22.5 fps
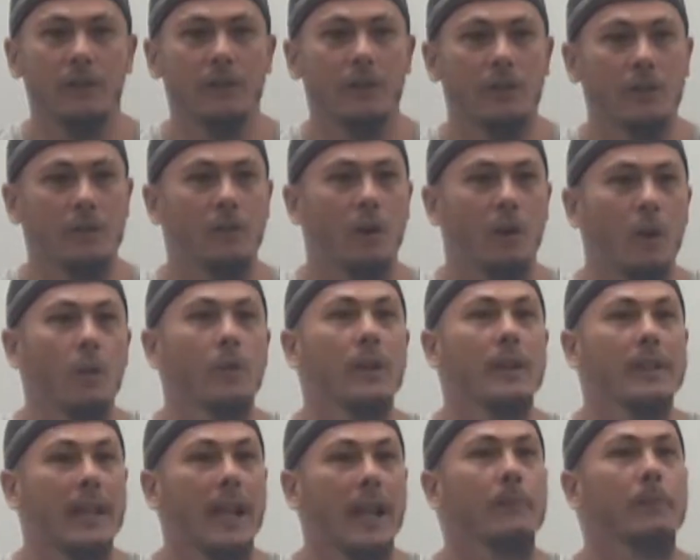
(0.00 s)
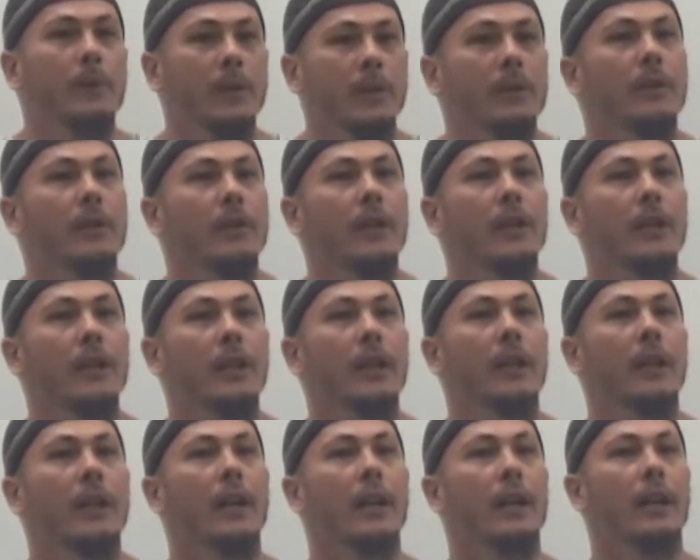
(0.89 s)
control this habit,
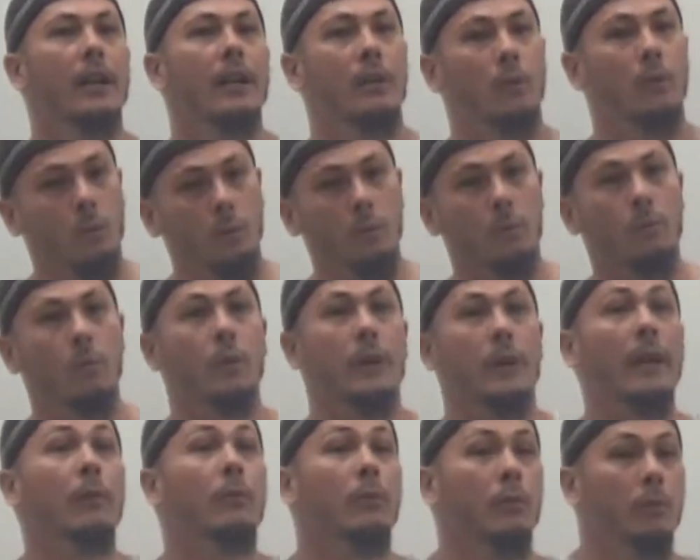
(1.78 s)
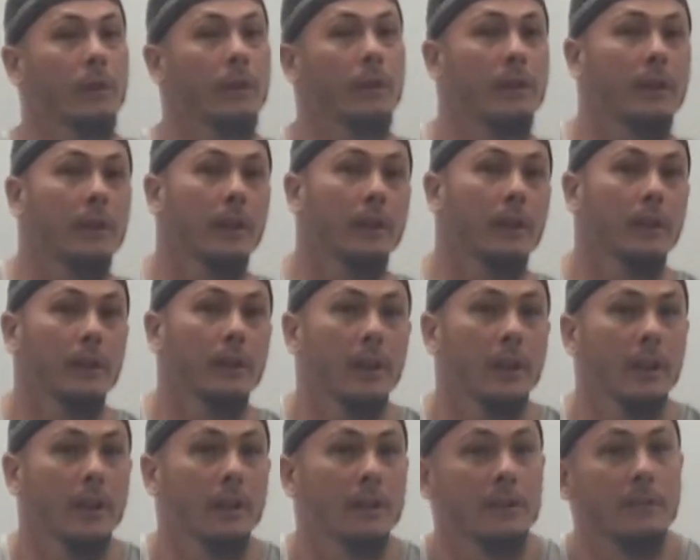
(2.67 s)
or
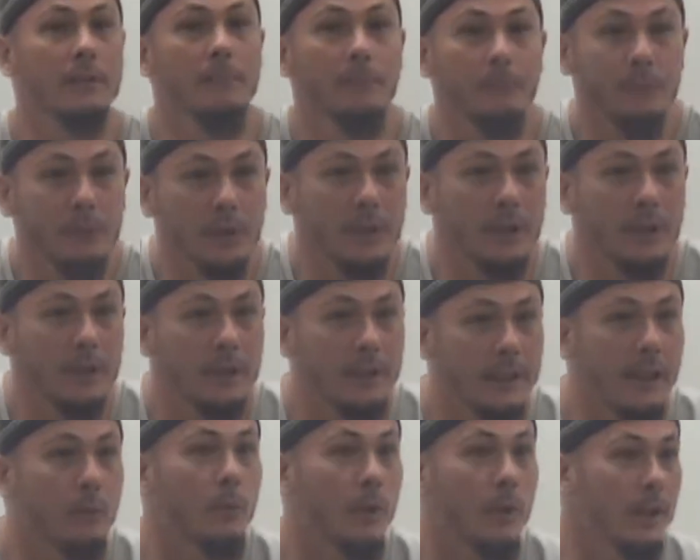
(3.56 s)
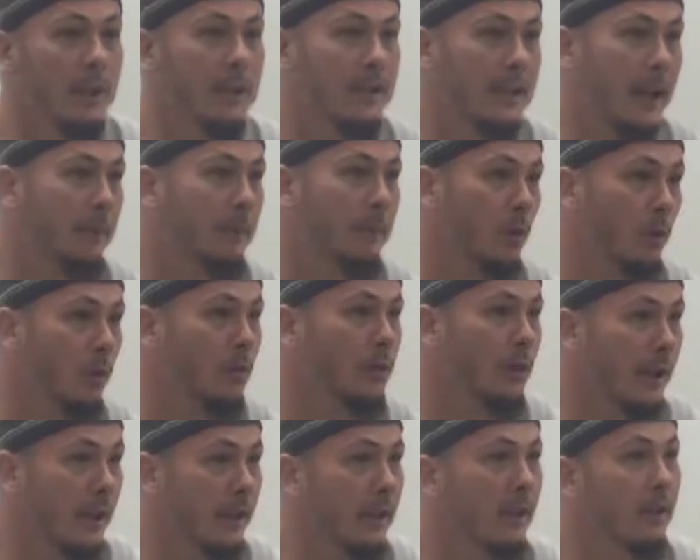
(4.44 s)
get rid of this habit
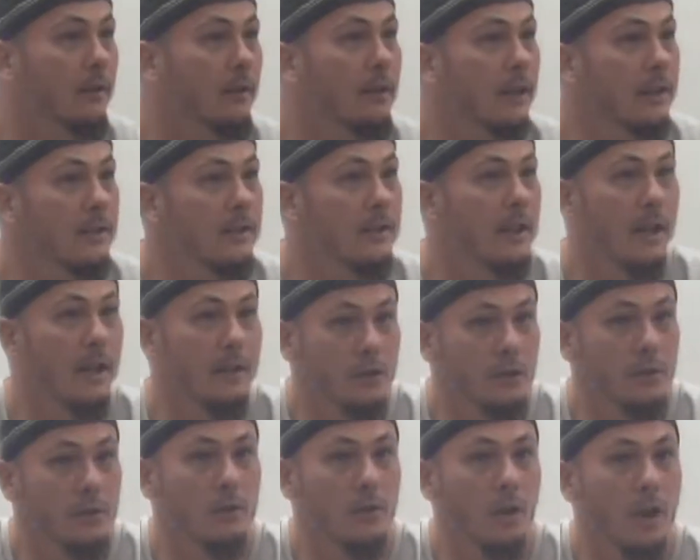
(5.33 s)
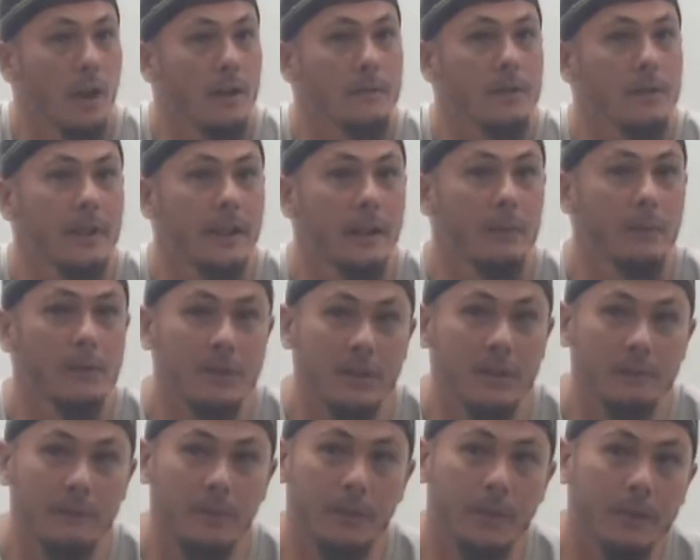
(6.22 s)
altogether and start a new life. So that was
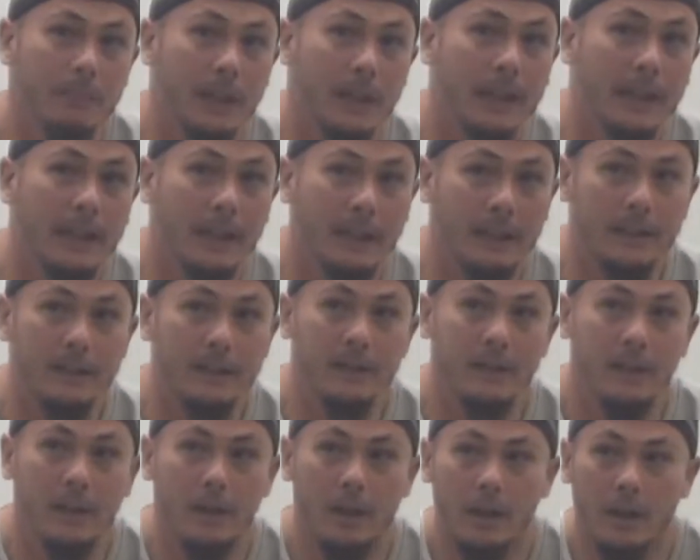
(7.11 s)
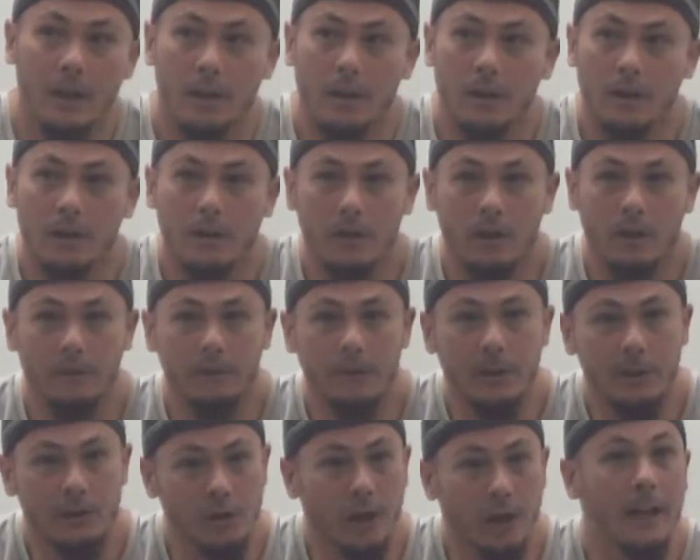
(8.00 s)
the very beginnings of
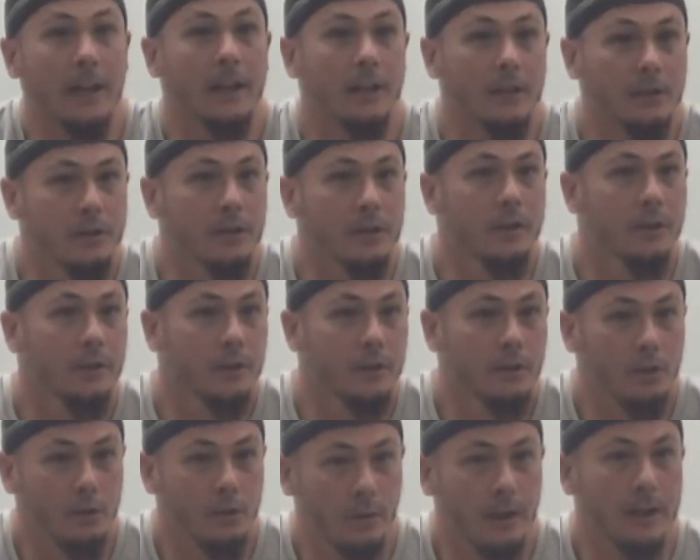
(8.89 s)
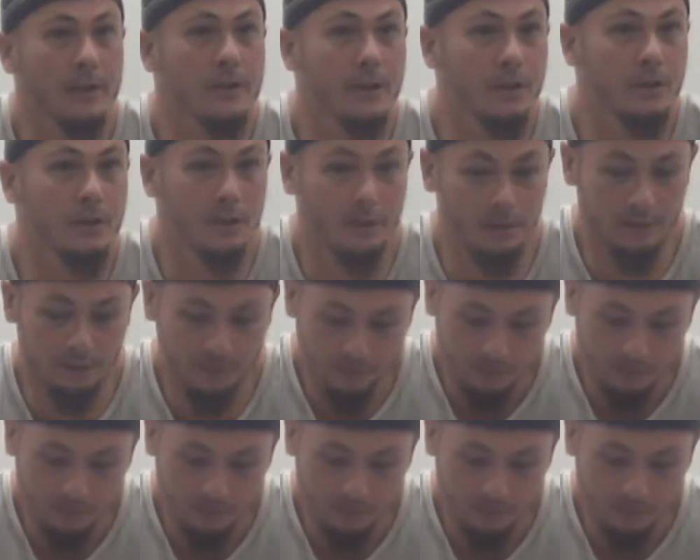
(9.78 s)
the change, the transition.